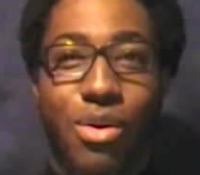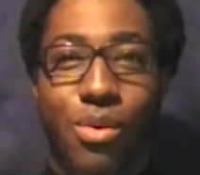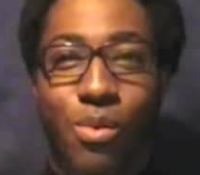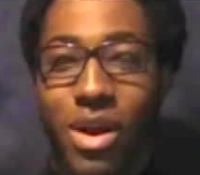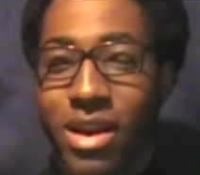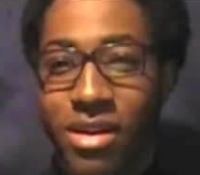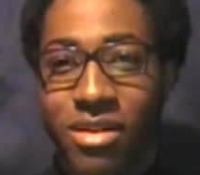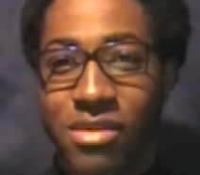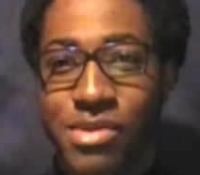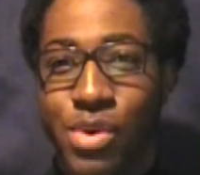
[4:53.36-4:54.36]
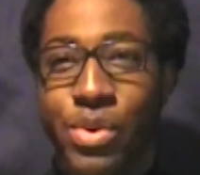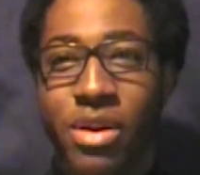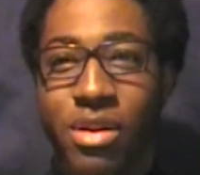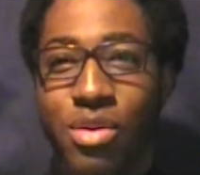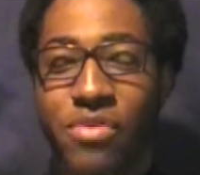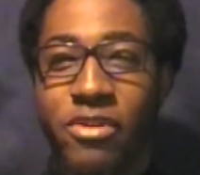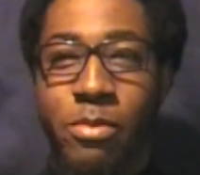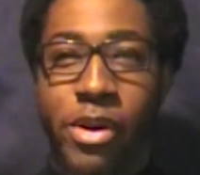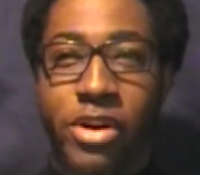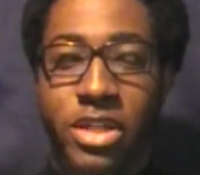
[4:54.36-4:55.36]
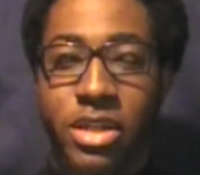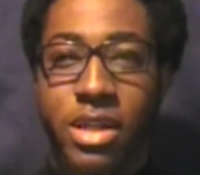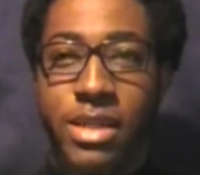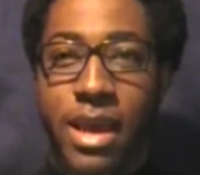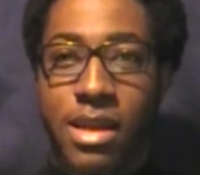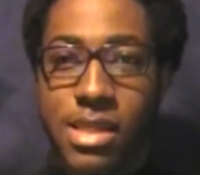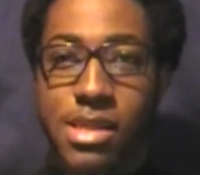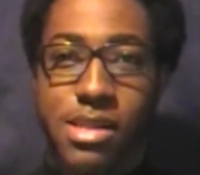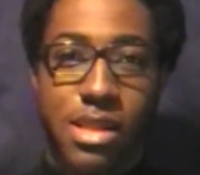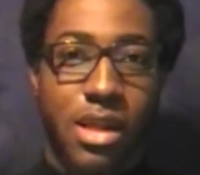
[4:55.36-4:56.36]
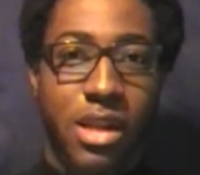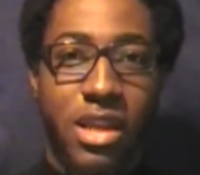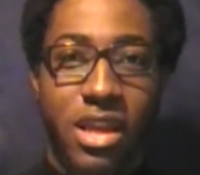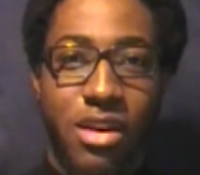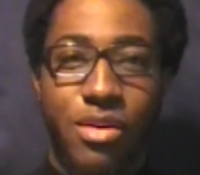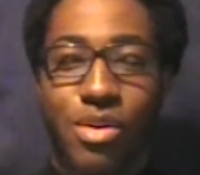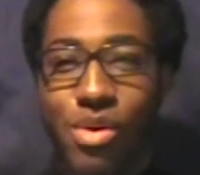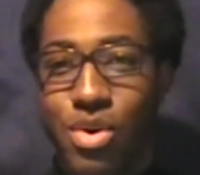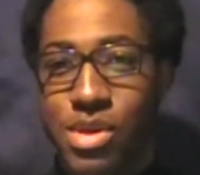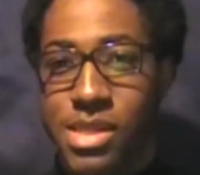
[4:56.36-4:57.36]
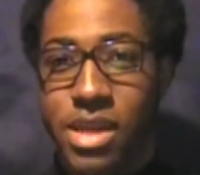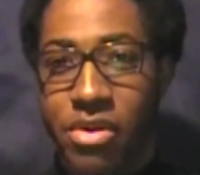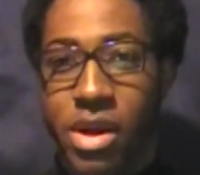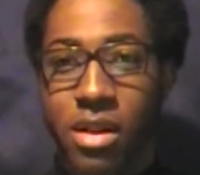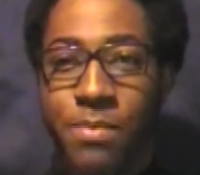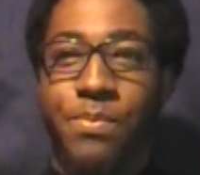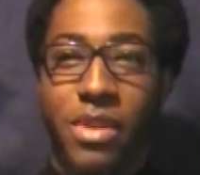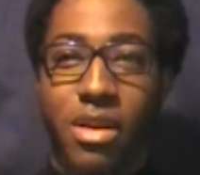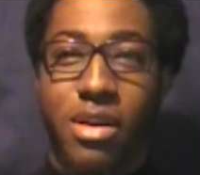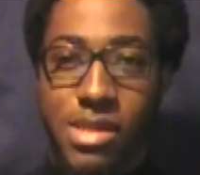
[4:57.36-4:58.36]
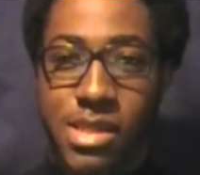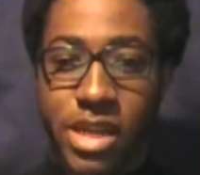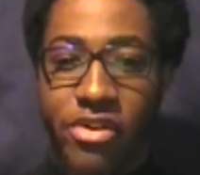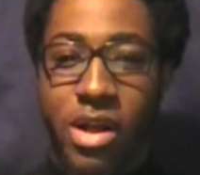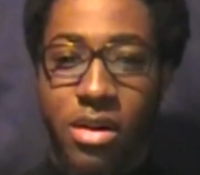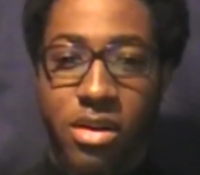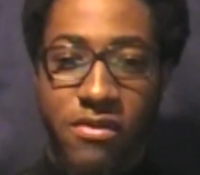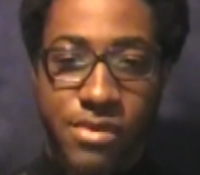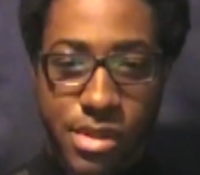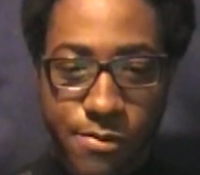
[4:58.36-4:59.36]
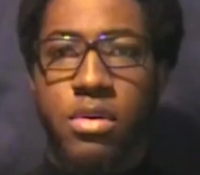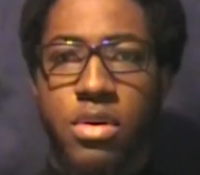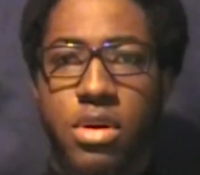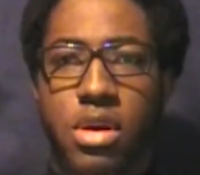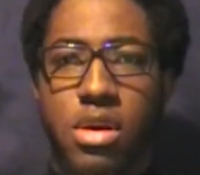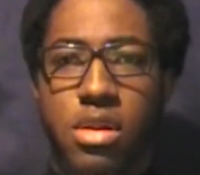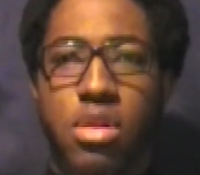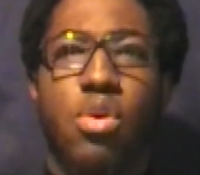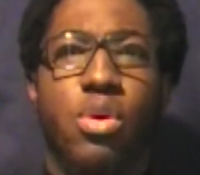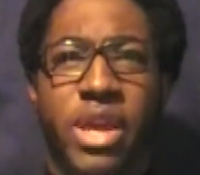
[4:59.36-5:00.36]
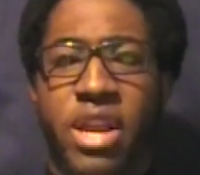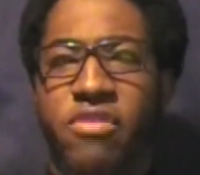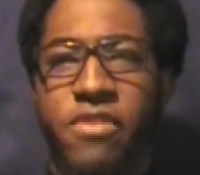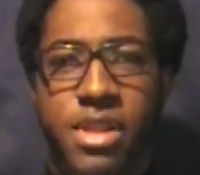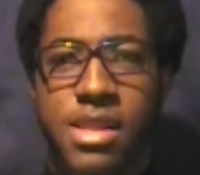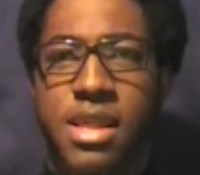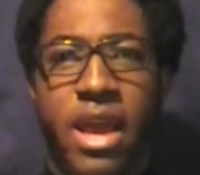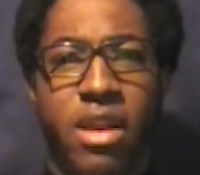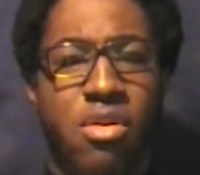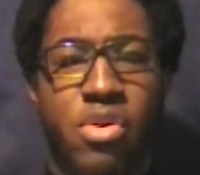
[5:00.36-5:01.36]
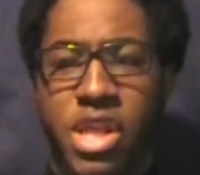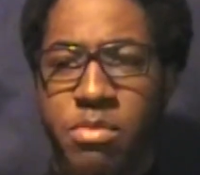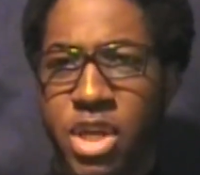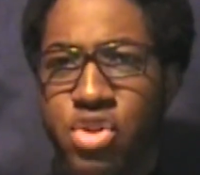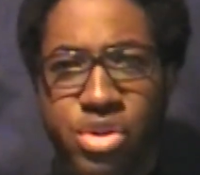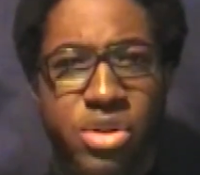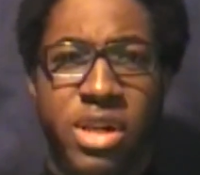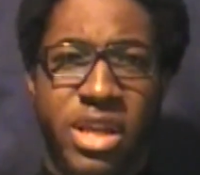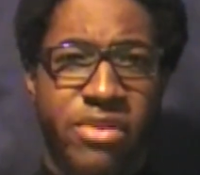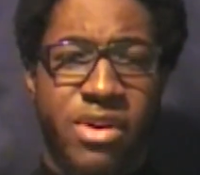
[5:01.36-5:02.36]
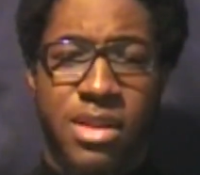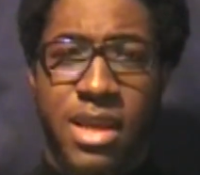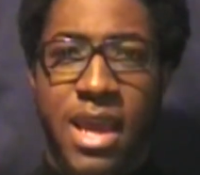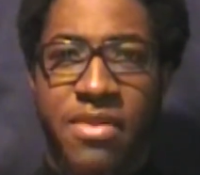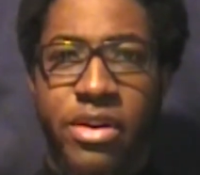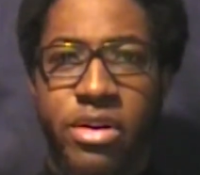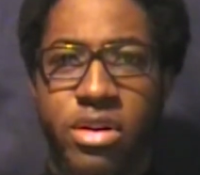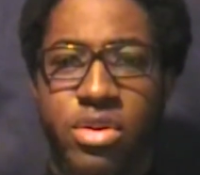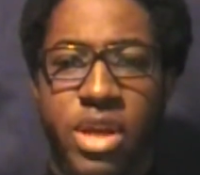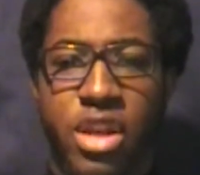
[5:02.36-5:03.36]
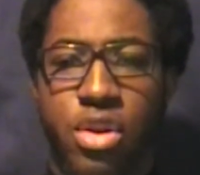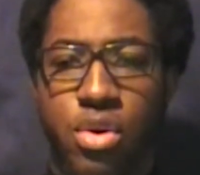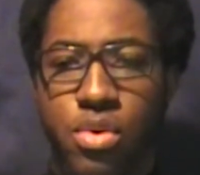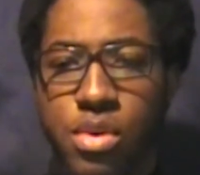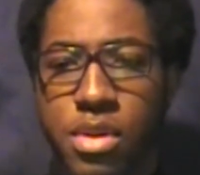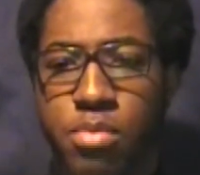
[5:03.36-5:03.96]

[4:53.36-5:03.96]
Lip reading: what kind of gloves are we going to use for peritoneal dialysis? Clean or sterile? Sterile gloves. So, caring for the site, always make sure you clean around the catheter. You can use